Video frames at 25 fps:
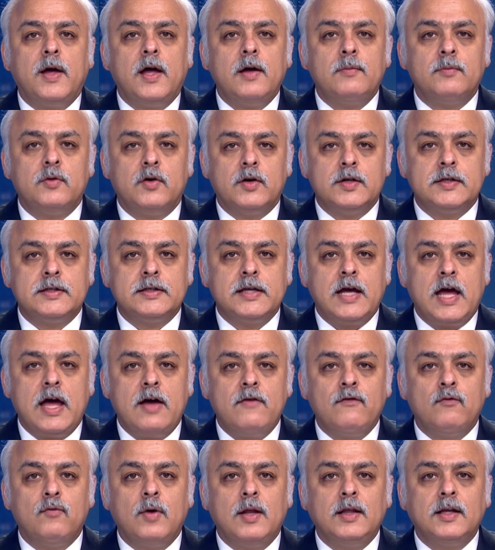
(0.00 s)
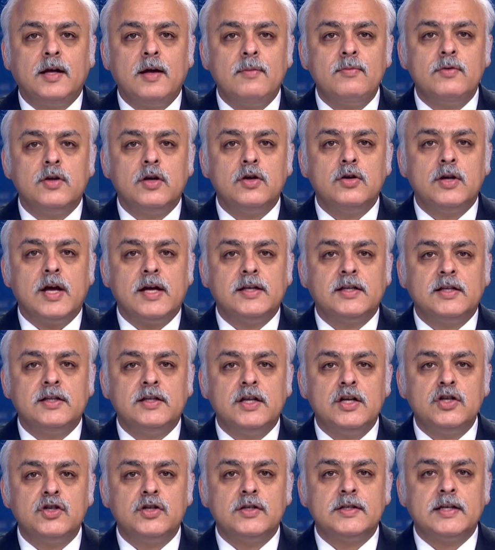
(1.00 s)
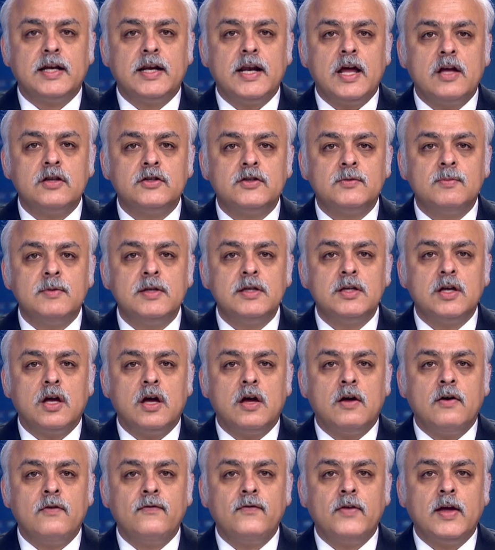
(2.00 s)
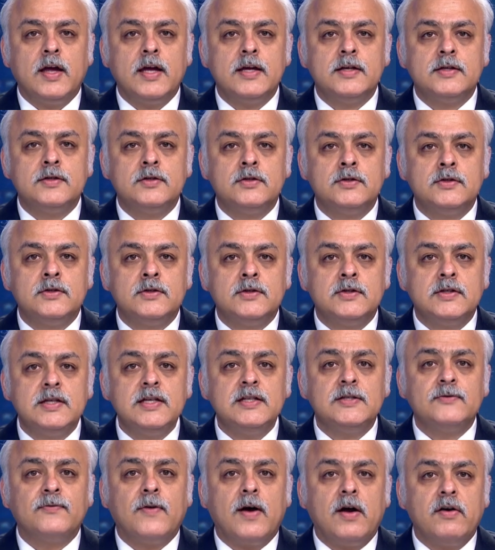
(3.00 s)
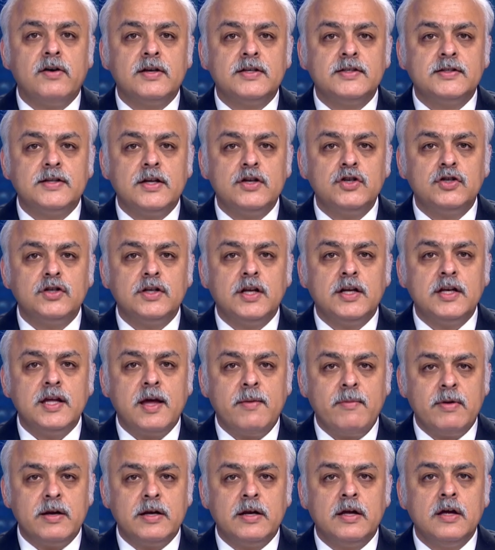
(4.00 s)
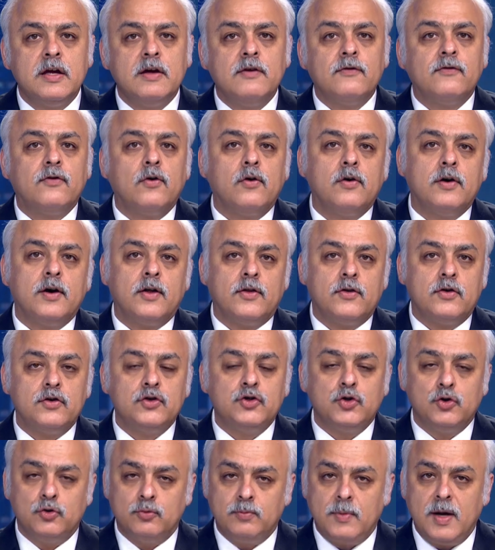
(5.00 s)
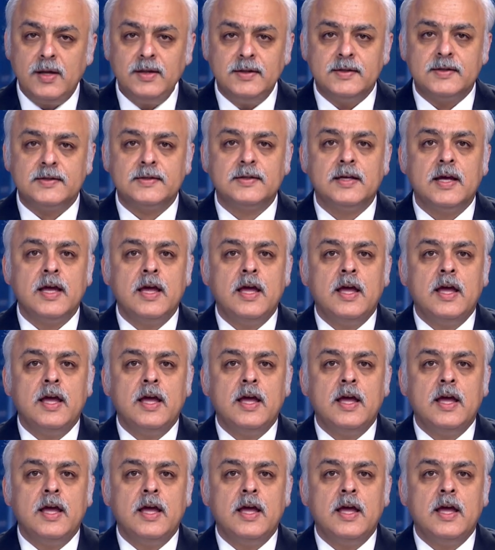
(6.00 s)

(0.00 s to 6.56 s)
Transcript: Emirates have welcomed the United Nations announcement of a ceasefire extension in Yemen for another two months.